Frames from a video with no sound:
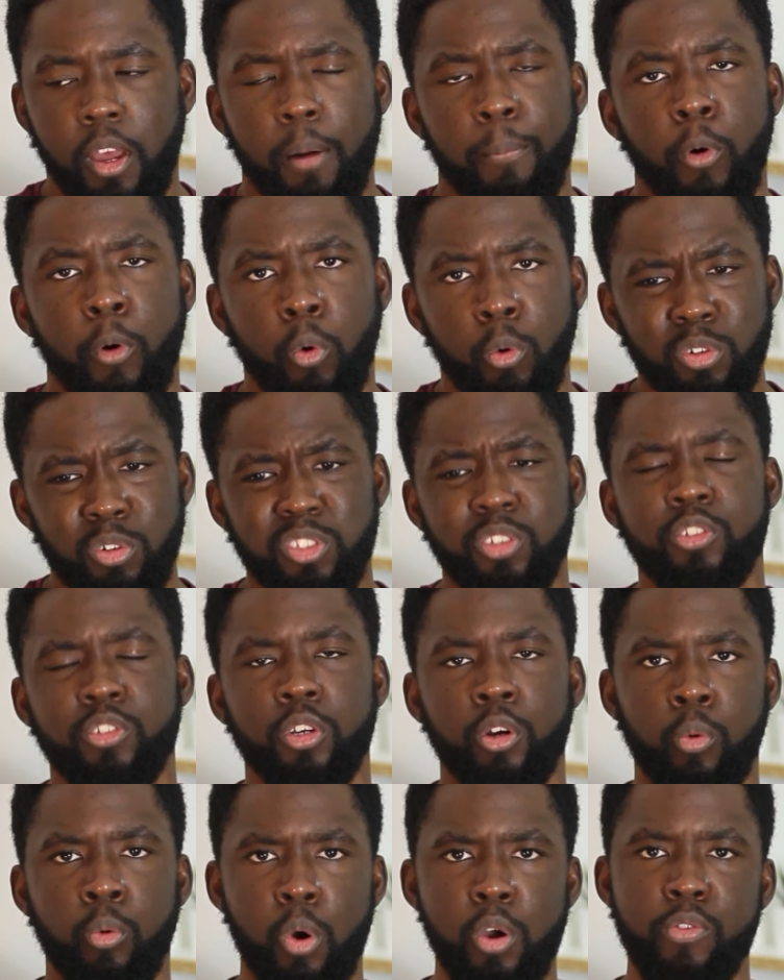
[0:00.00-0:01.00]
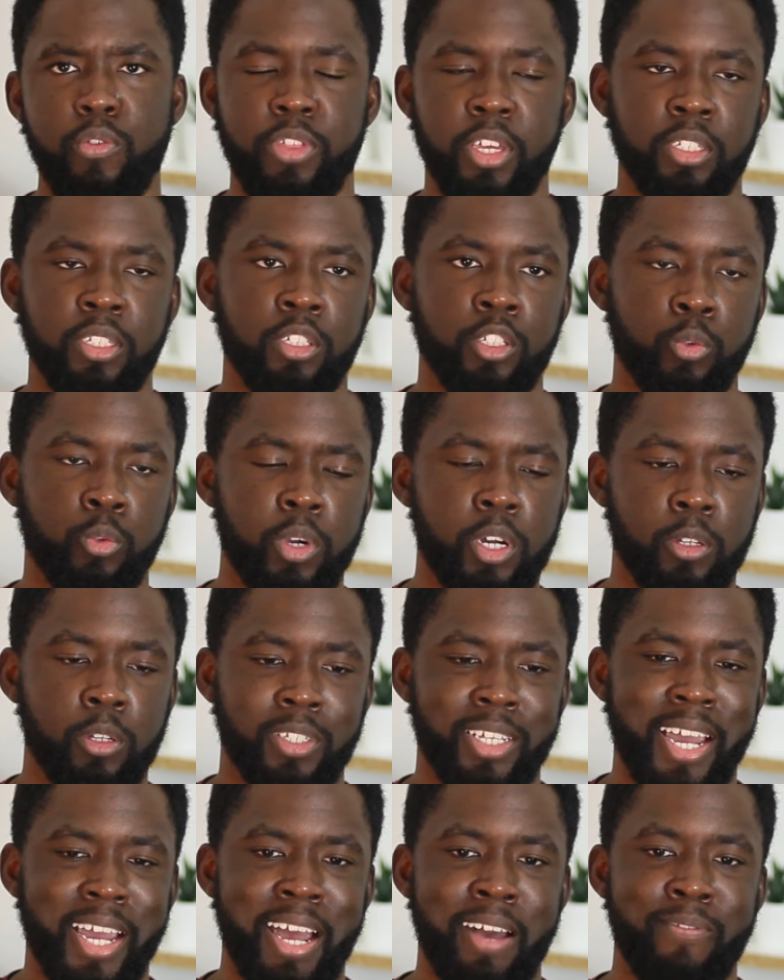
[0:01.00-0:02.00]
But also to quote things as well,
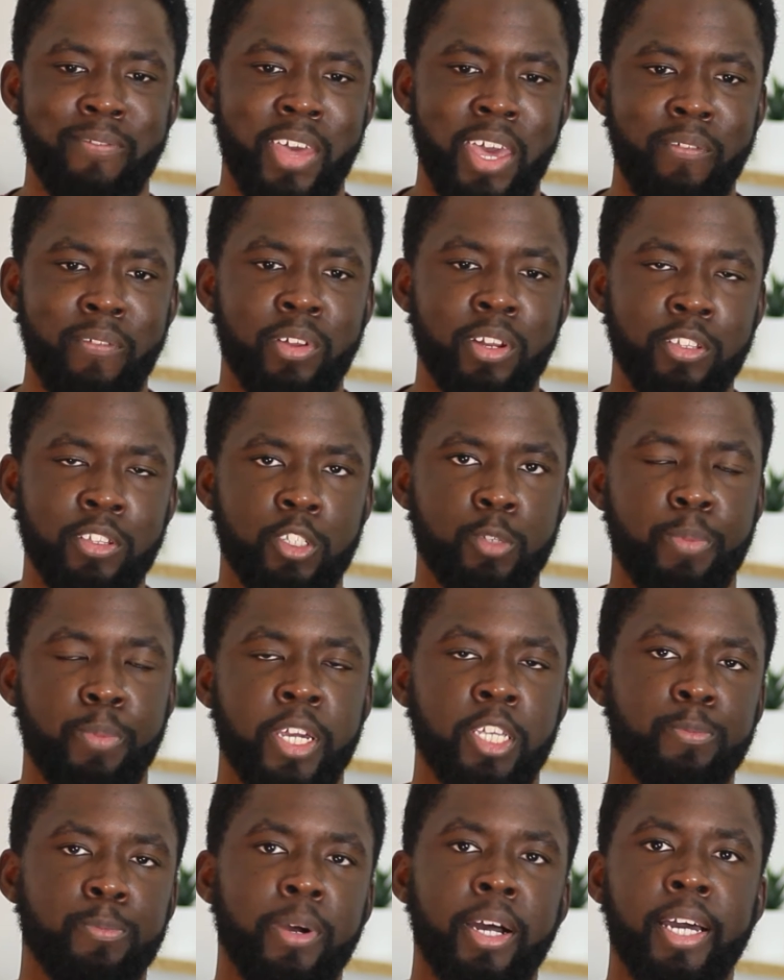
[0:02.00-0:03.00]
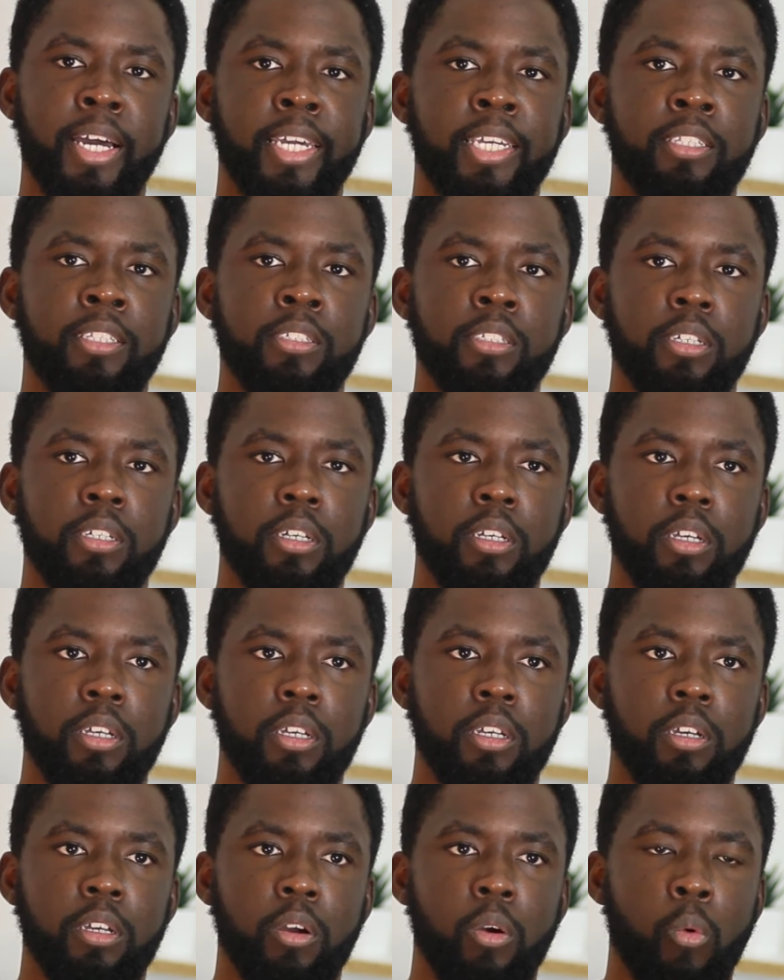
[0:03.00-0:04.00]
to have evidence base behind
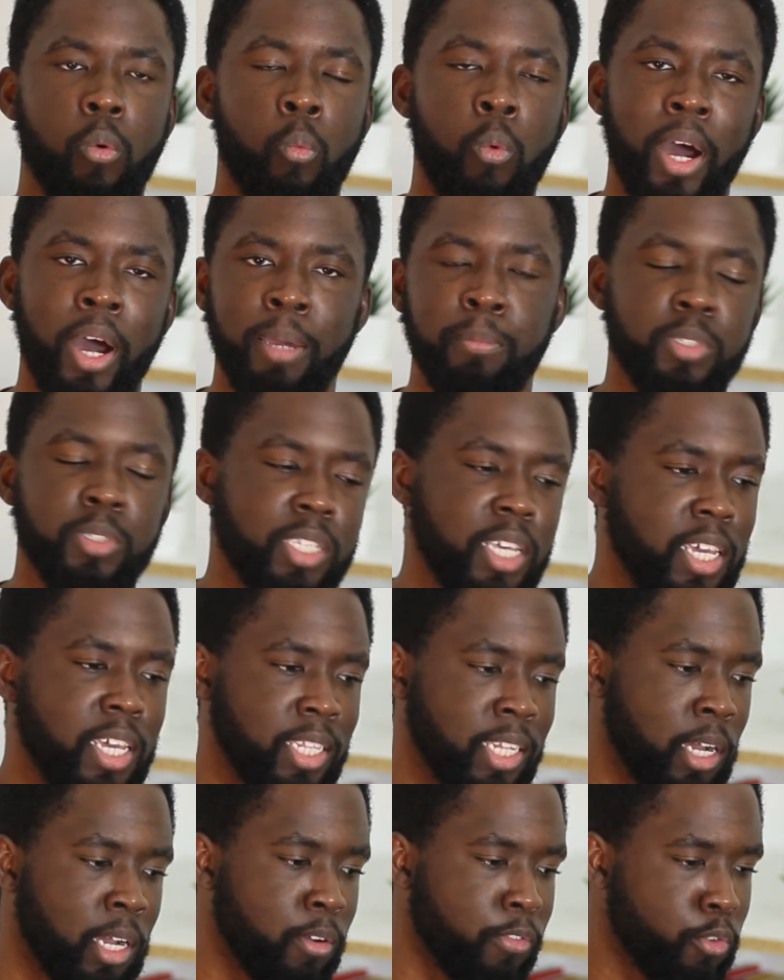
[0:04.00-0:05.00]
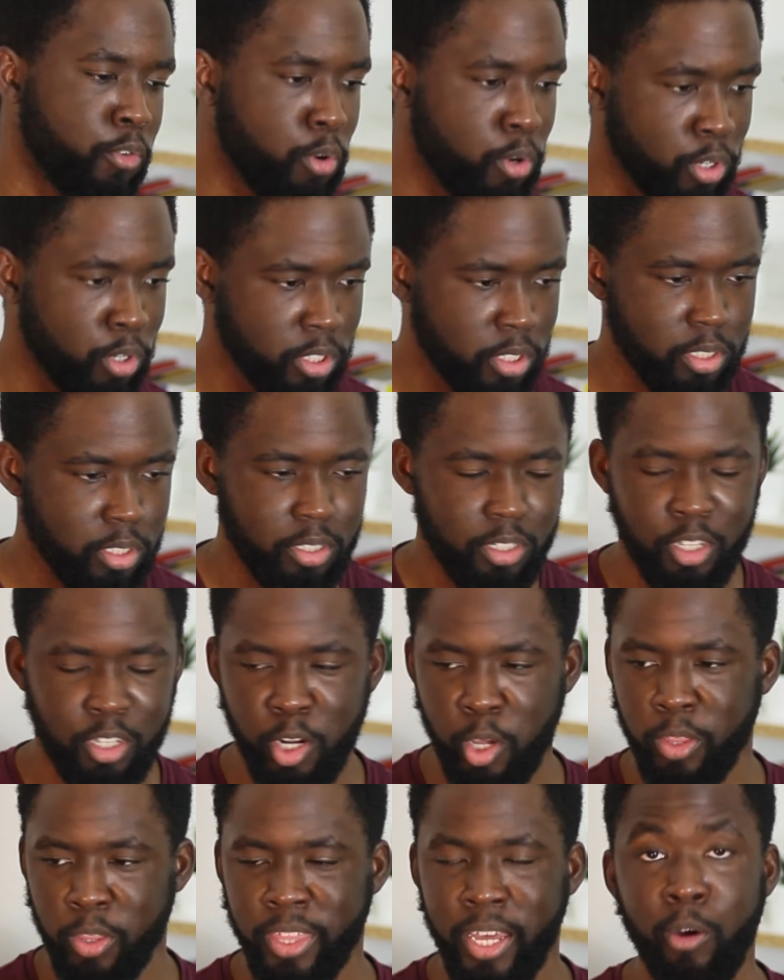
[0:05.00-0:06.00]
what I'm saying. Now, of course,
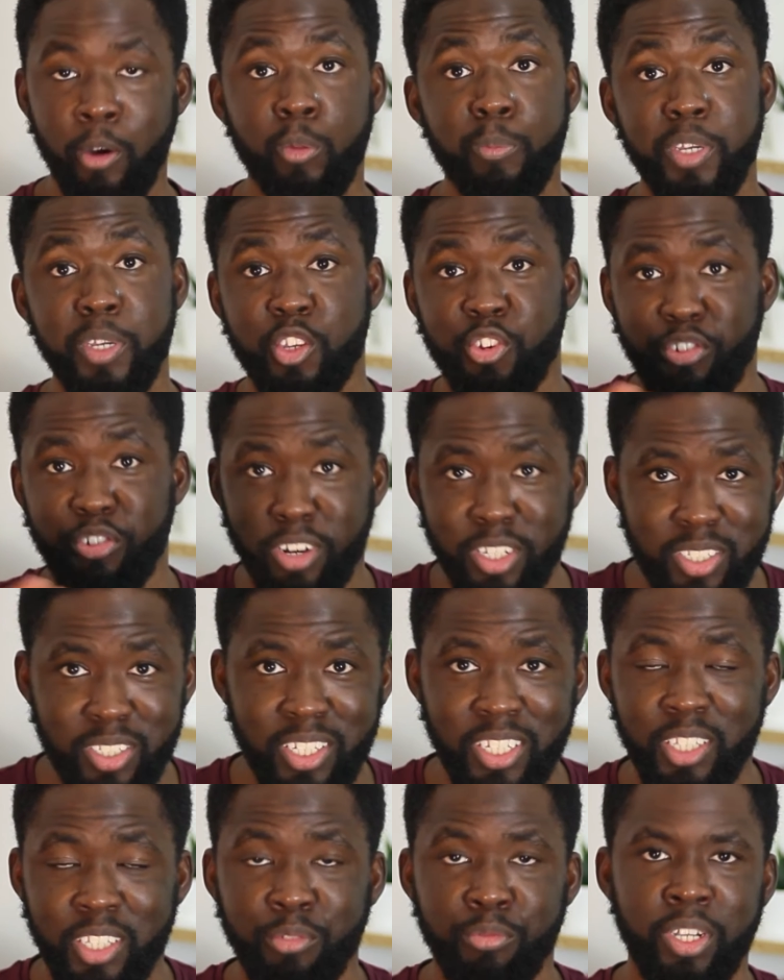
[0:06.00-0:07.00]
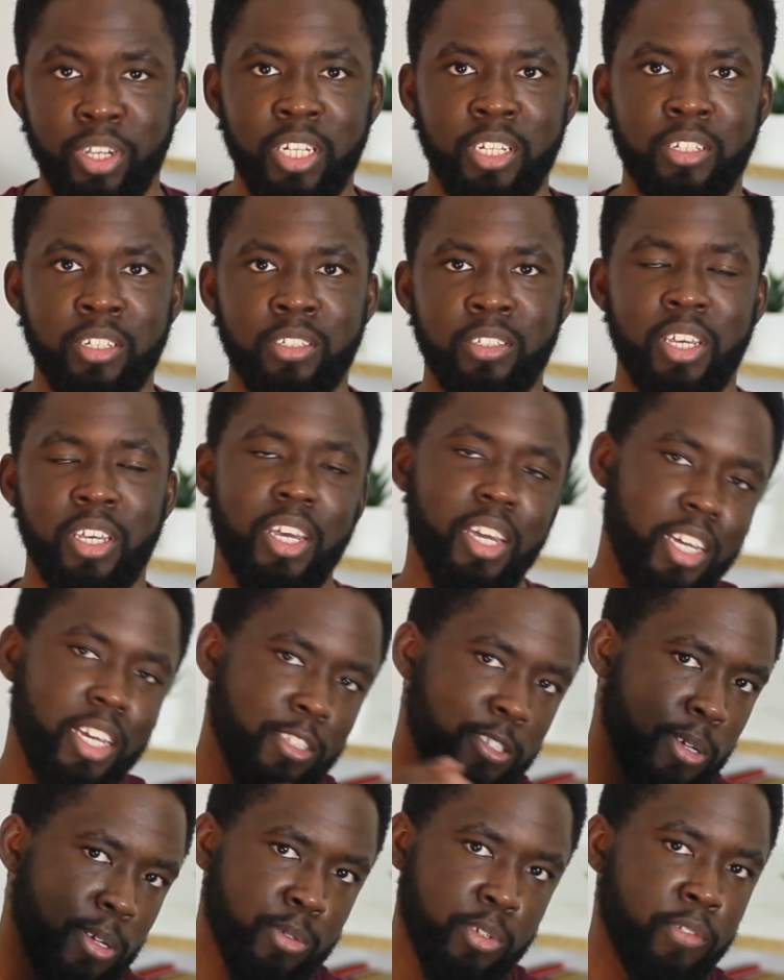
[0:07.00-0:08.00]
that would be trusting the readers in
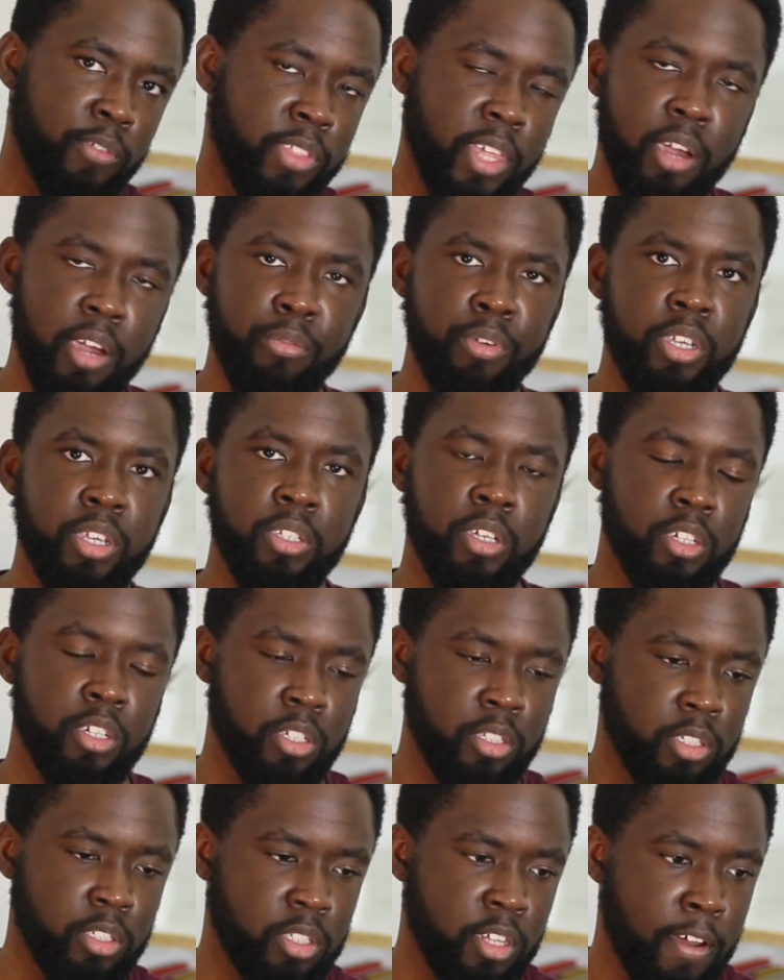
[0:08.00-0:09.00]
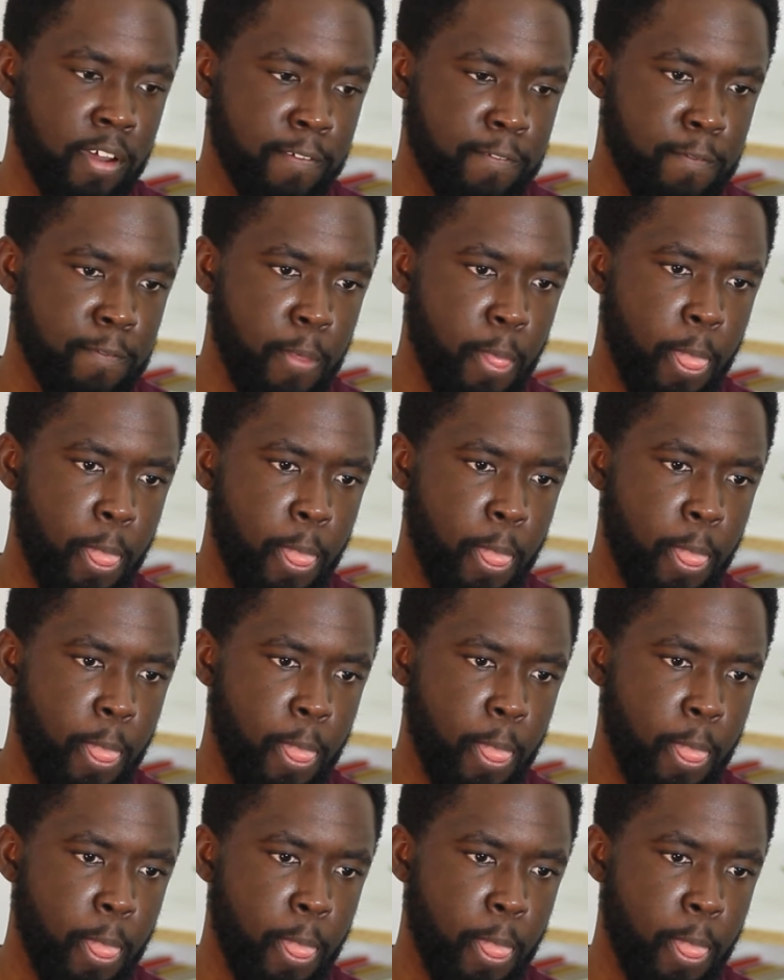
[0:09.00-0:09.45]
terms of their research and stuff.